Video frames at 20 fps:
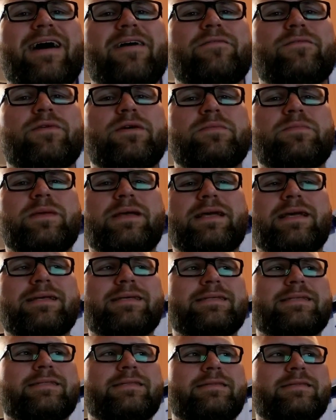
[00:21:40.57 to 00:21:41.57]
have one
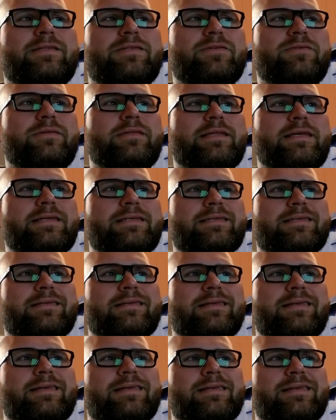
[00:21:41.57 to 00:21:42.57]
because doing
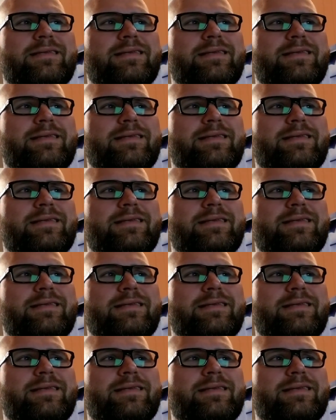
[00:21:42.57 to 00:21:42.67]
this